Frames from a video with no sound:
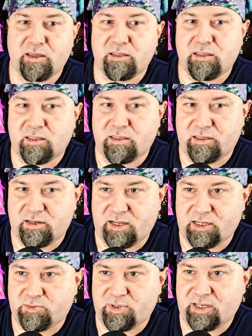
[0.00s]
The
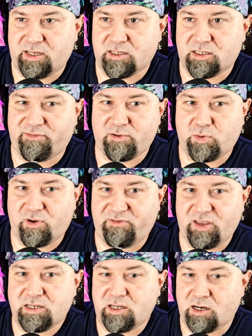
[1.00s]
next one is level twelve
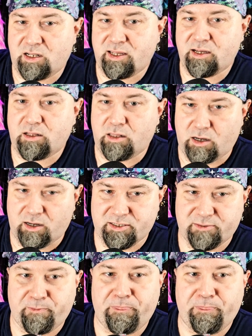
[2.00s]
feet, Tunneling Claws.